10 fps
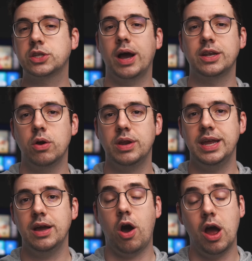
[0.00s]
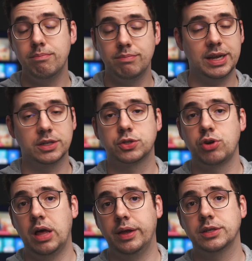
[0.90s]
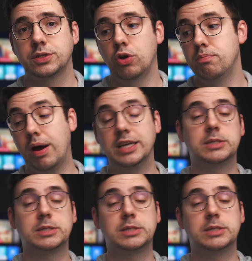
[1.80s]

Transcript: side note here, I'm in Australia, so my